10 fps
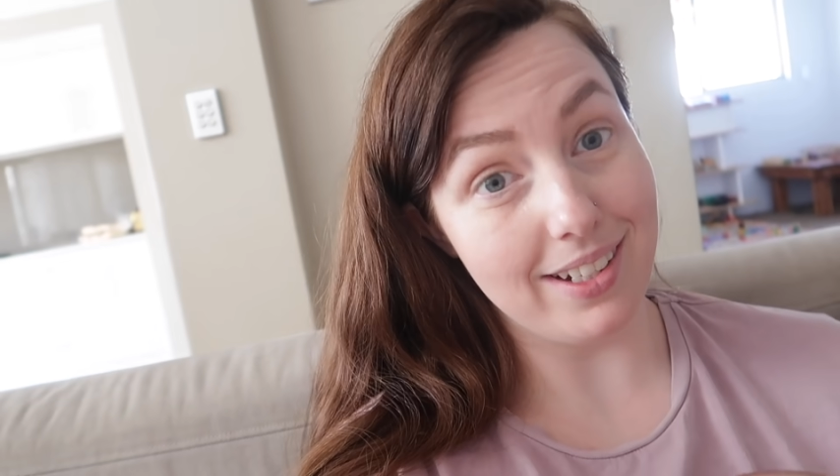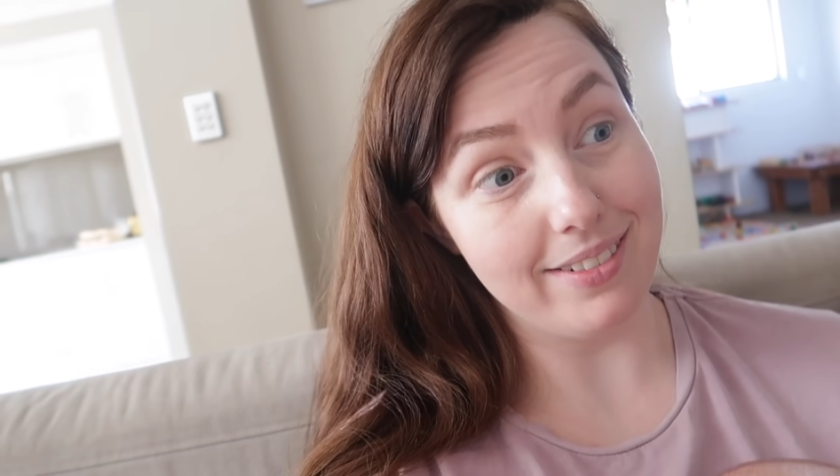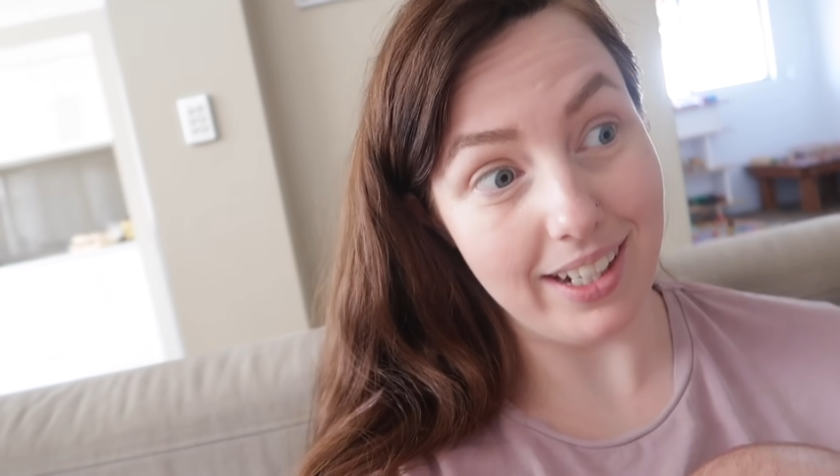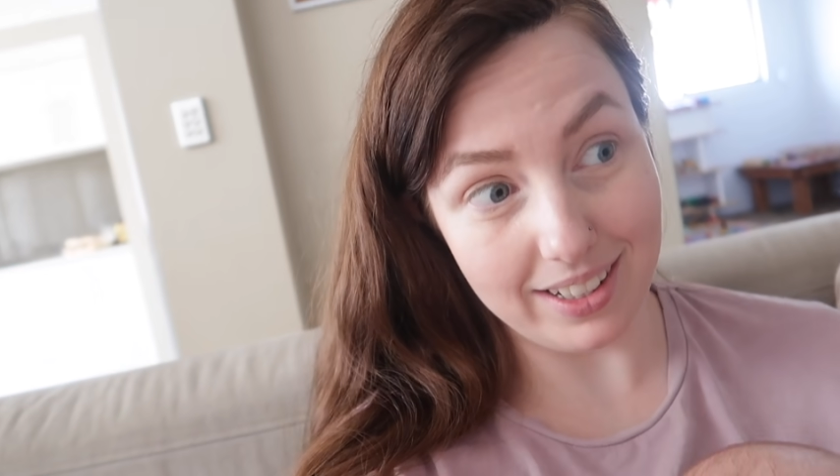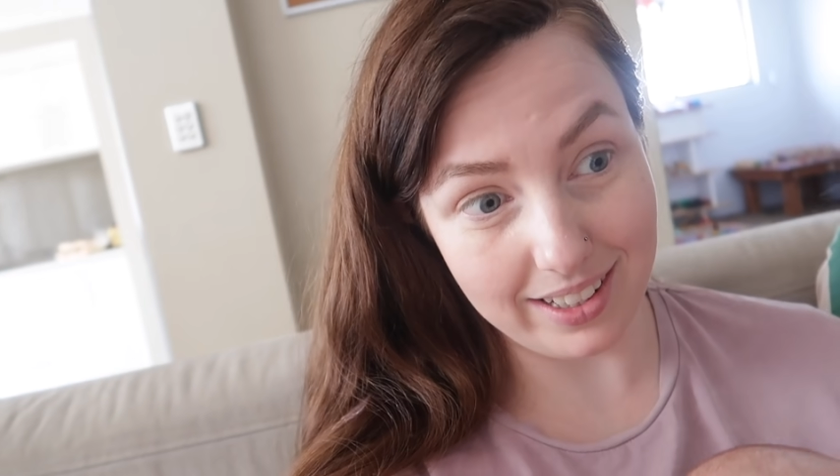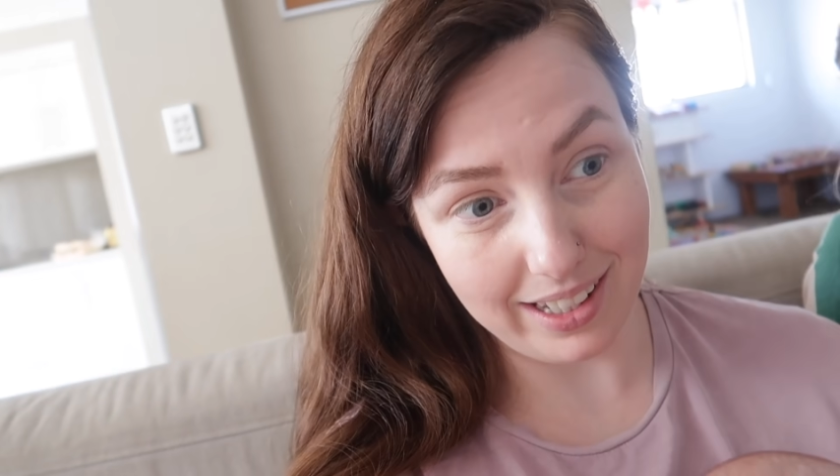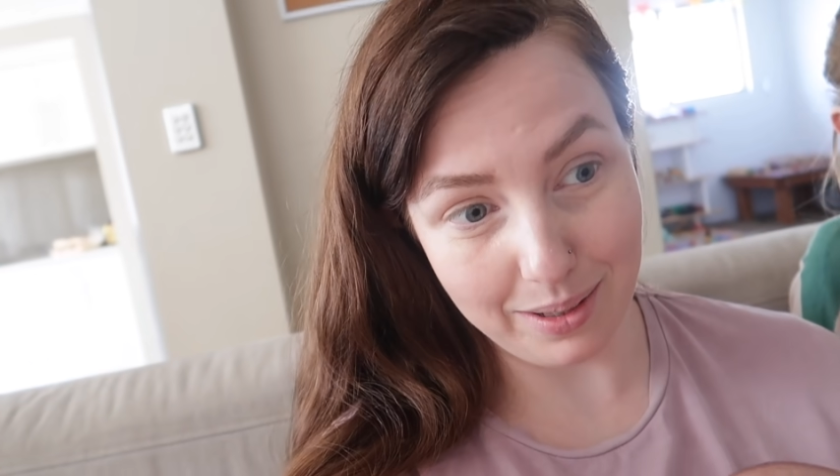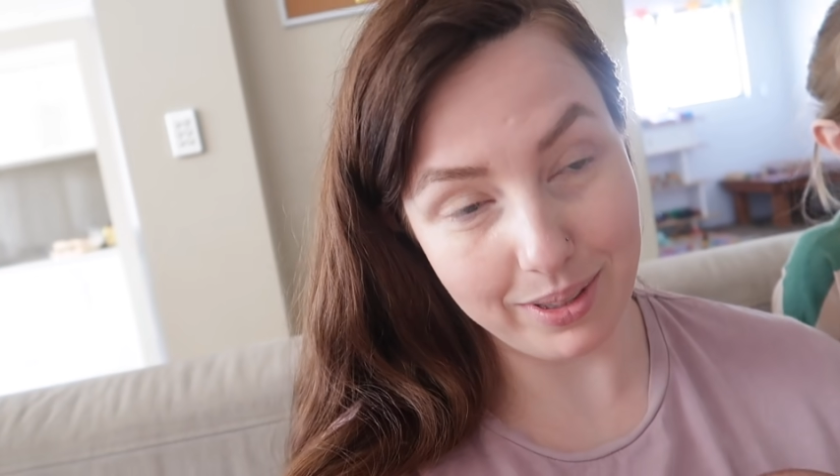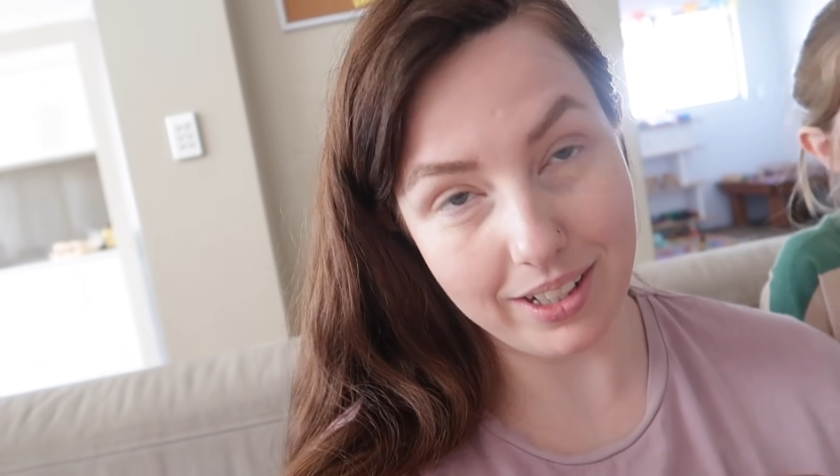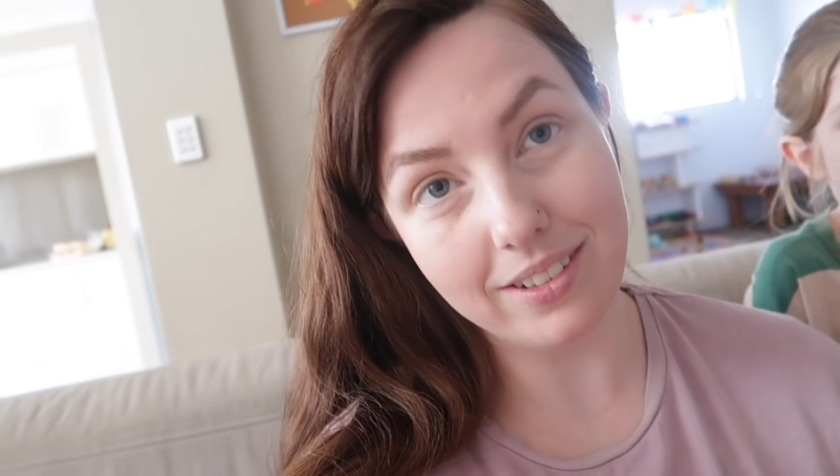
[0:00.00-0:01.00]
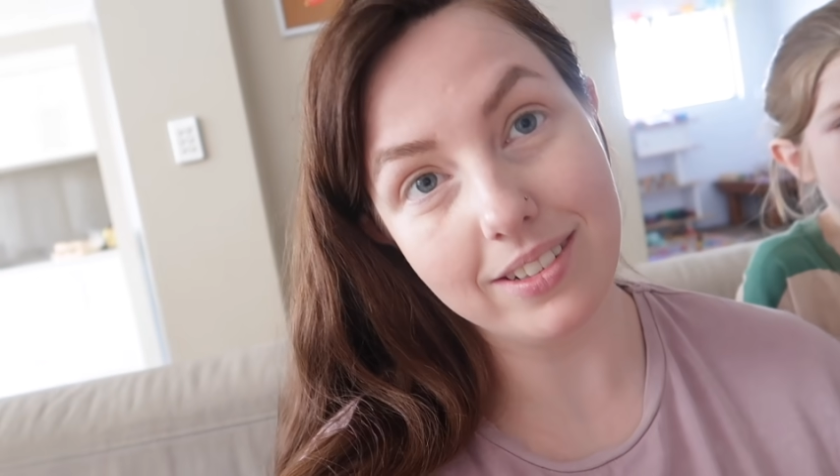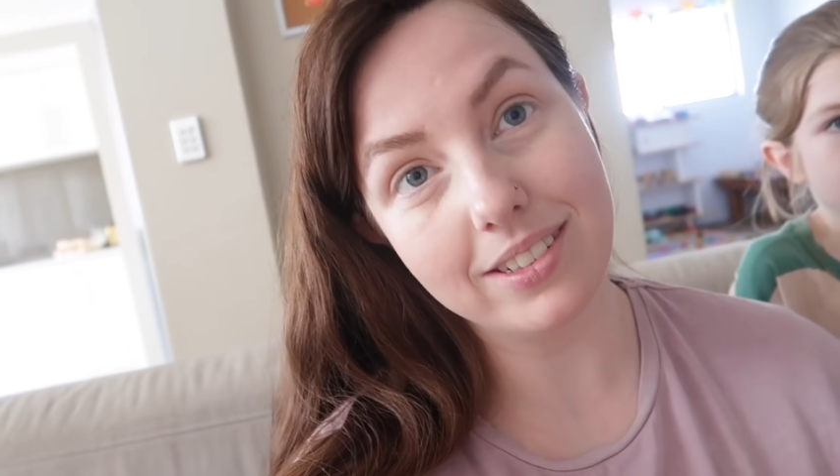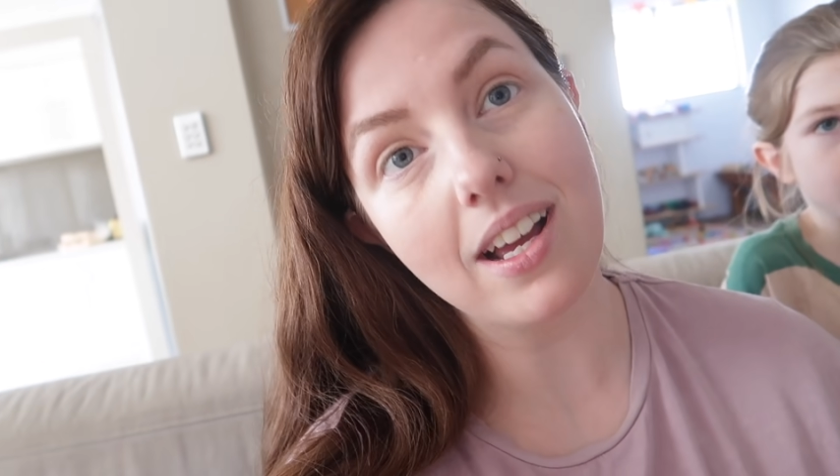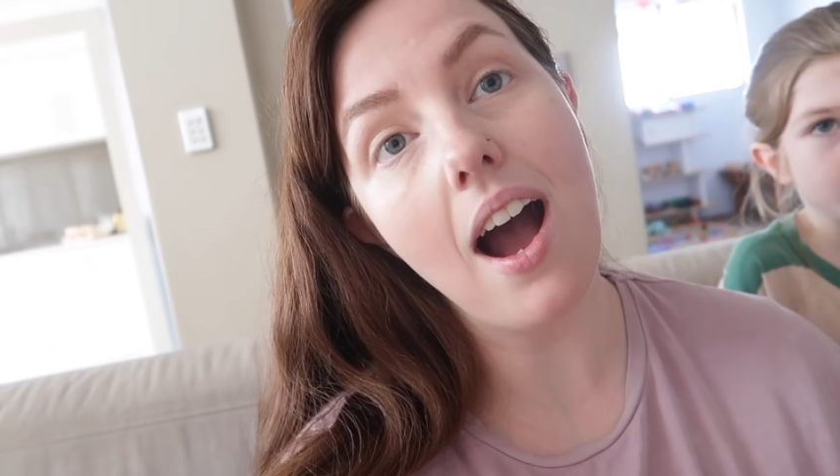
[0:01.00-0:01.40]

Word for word: correct that because